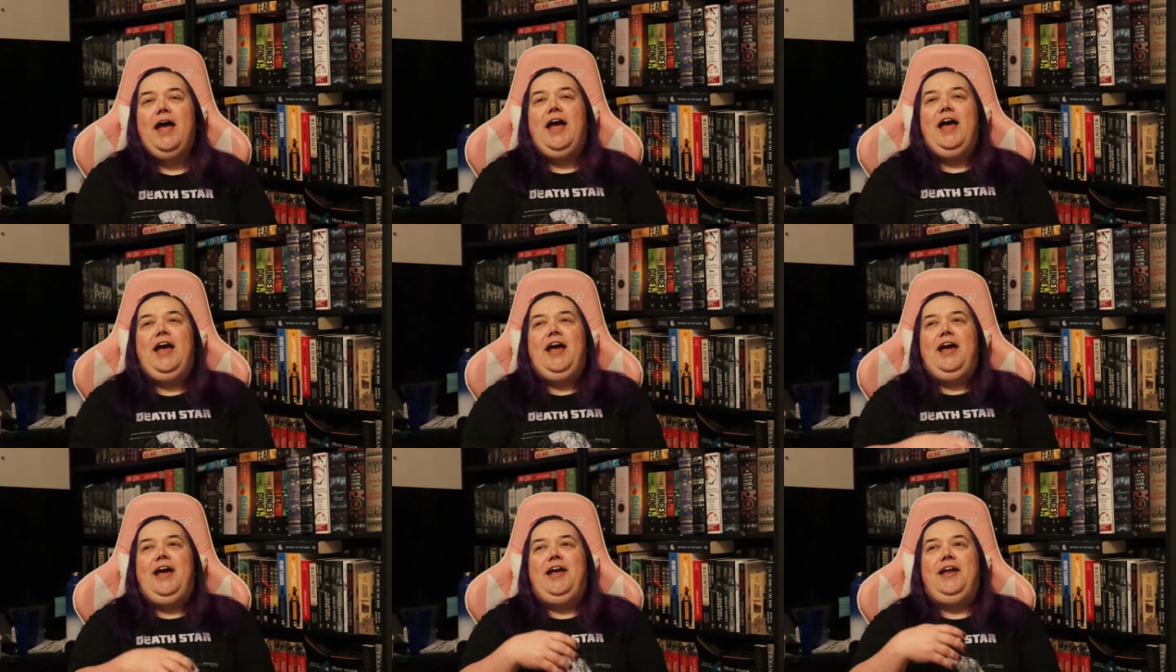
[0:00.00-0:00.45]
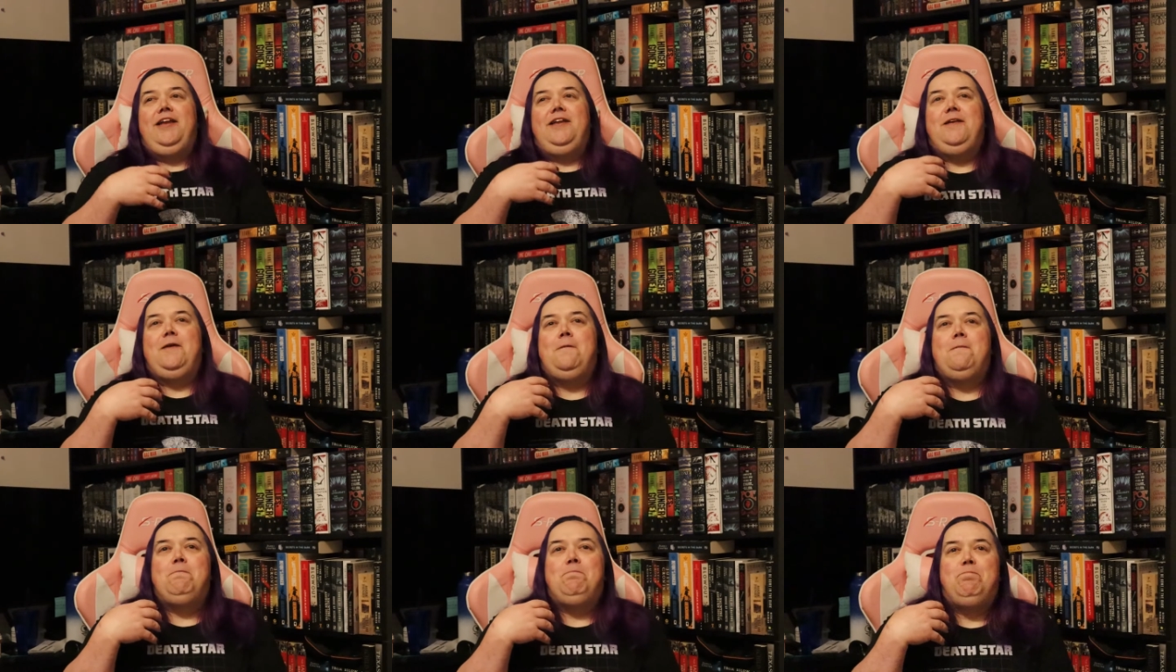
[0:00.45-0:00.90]

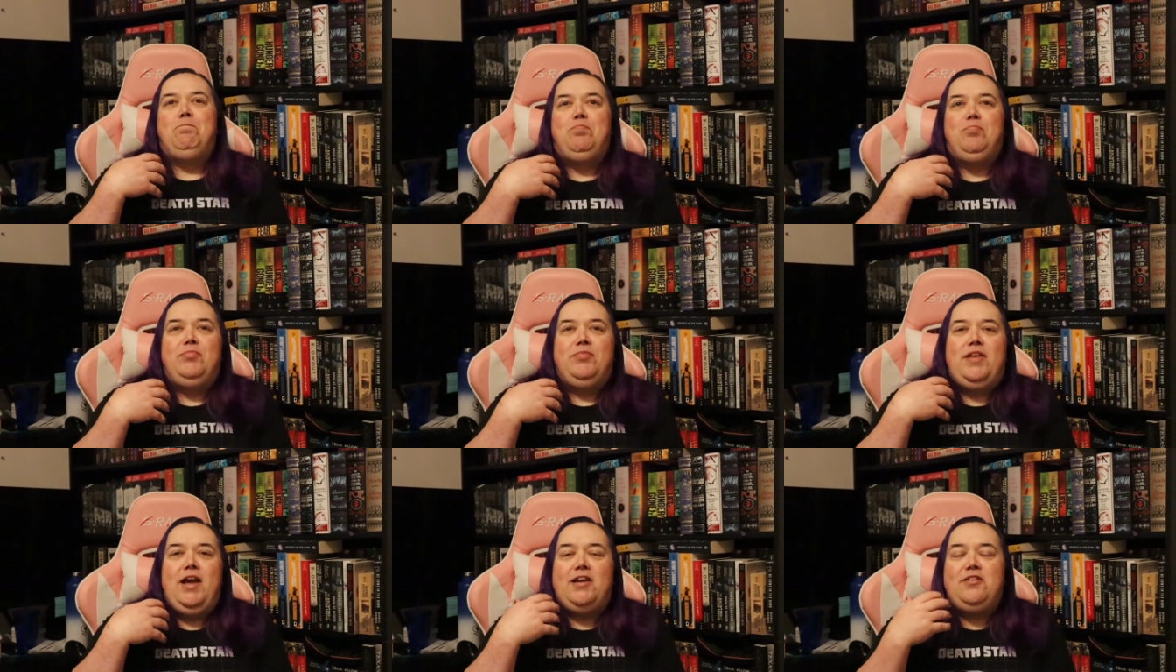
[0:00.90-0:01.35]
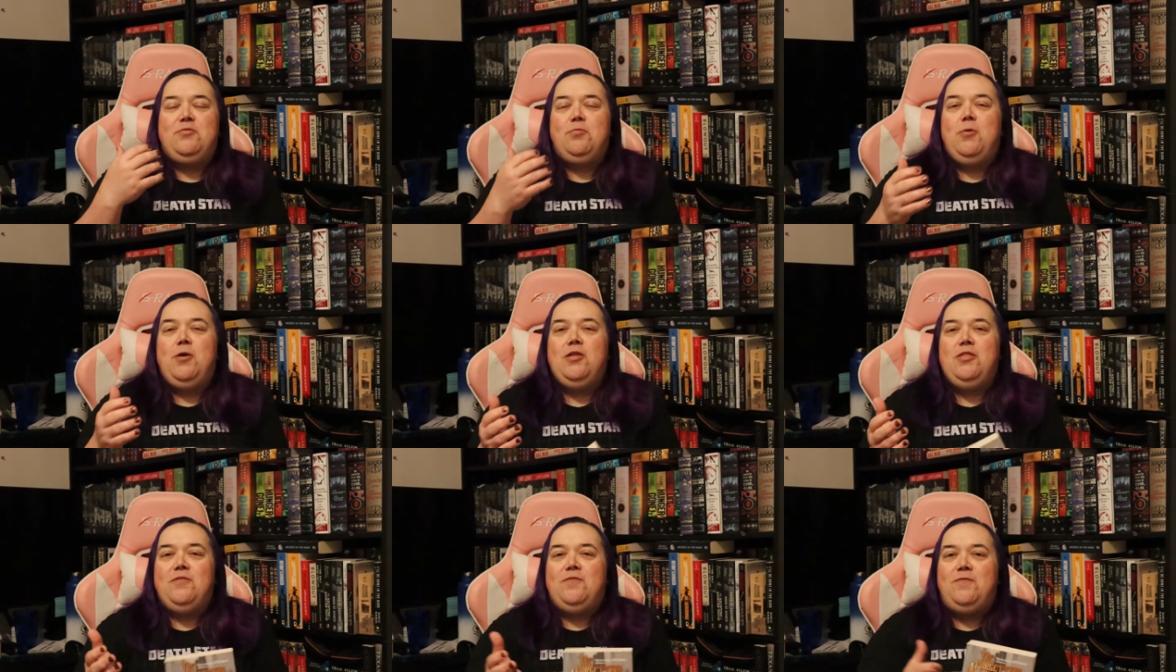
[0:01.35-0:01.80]
And that's
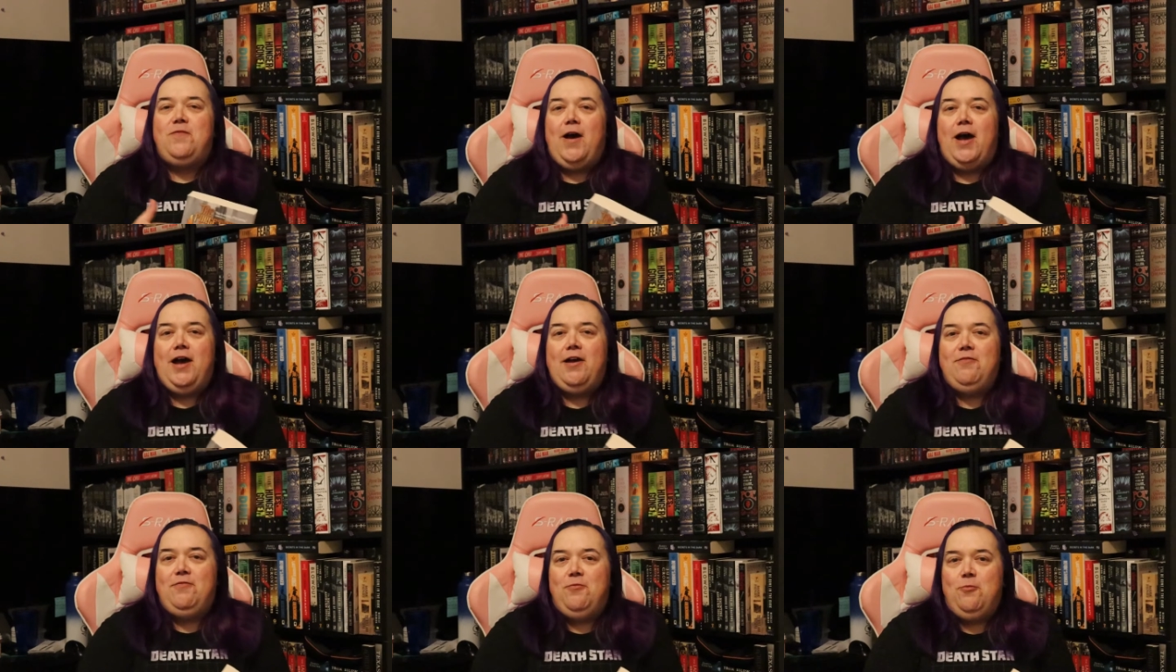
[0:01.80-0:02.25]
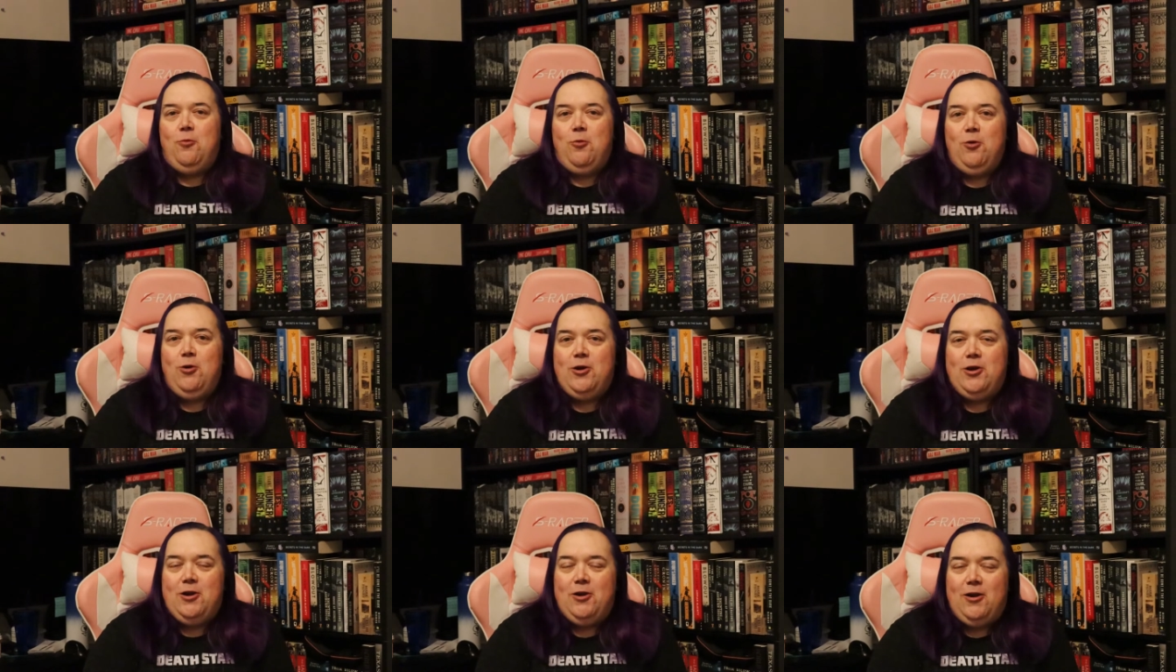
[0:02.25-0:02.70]
where the 5
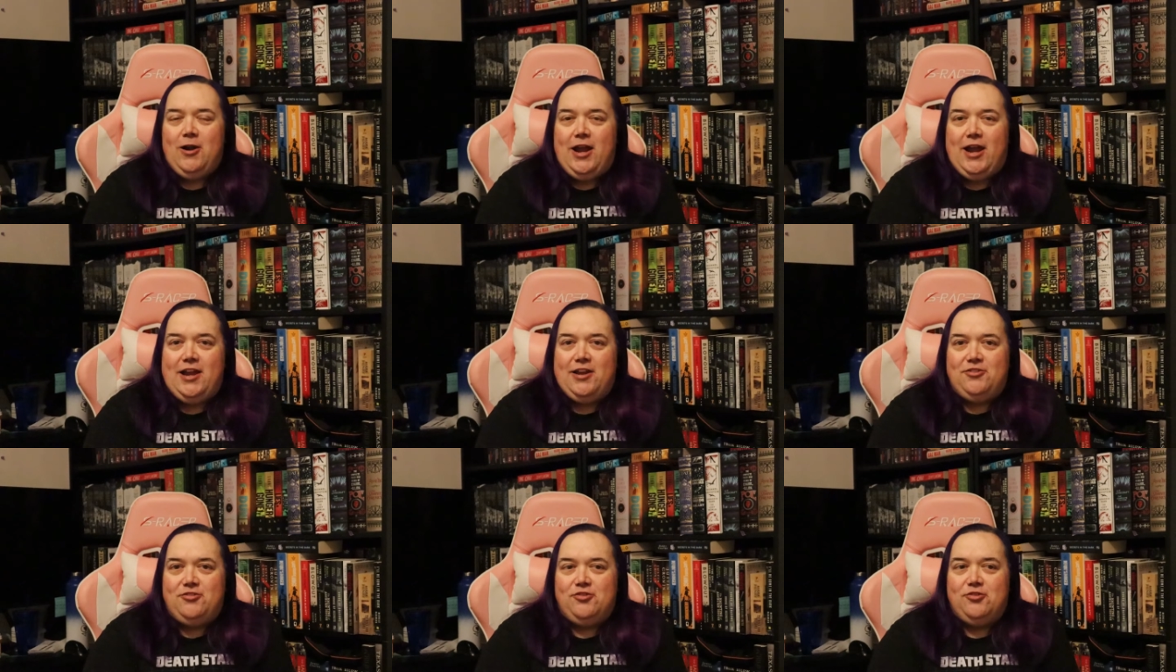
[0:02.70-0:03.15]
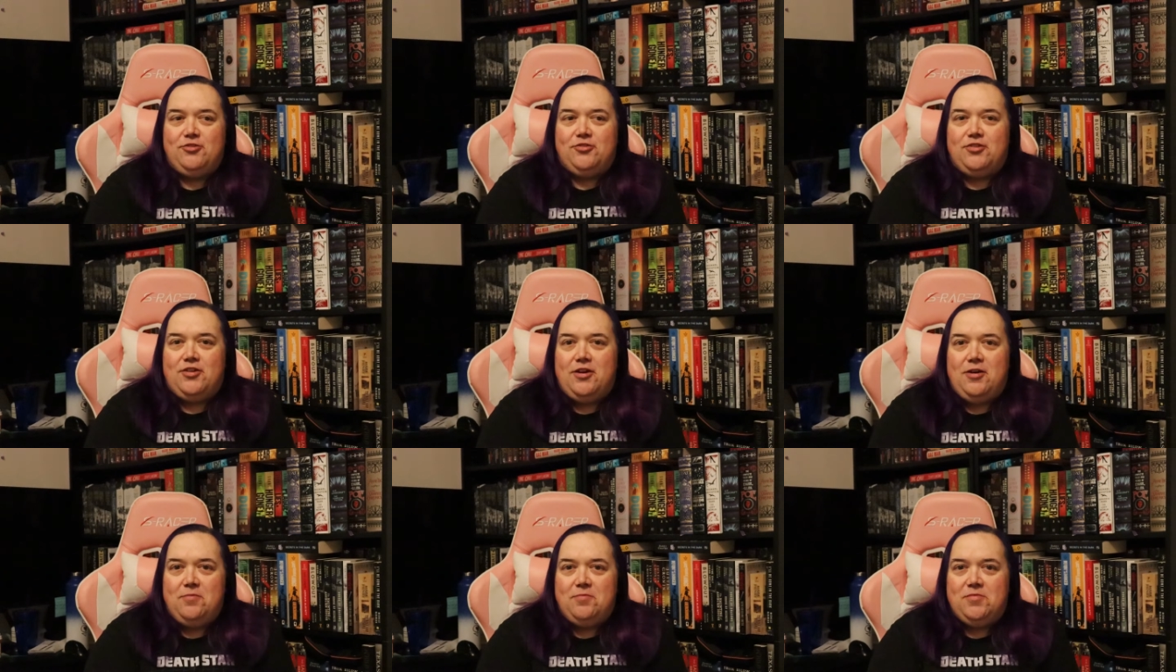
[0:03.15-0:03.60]
warrior angels
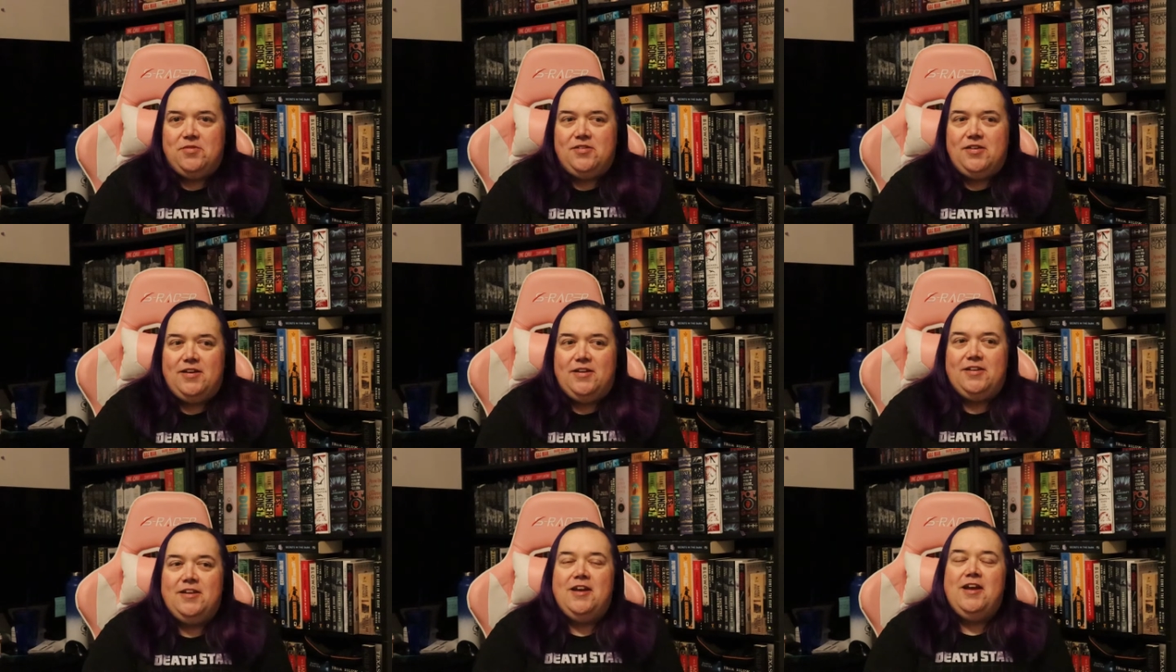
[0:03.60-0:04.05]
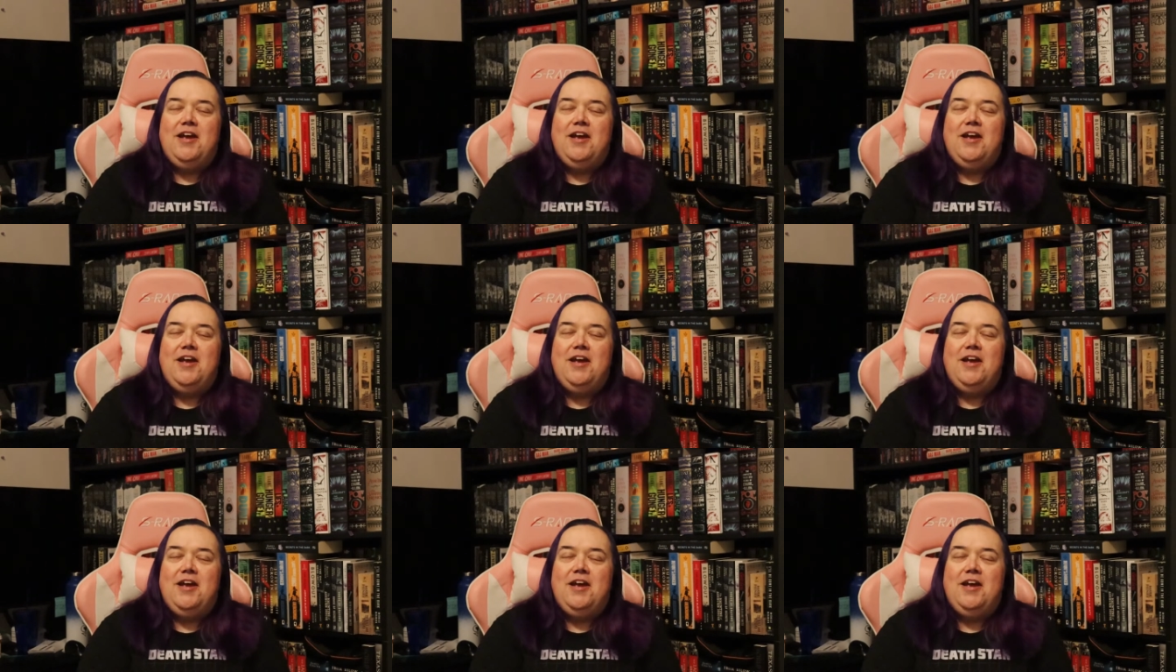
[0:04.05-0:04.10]
comes in.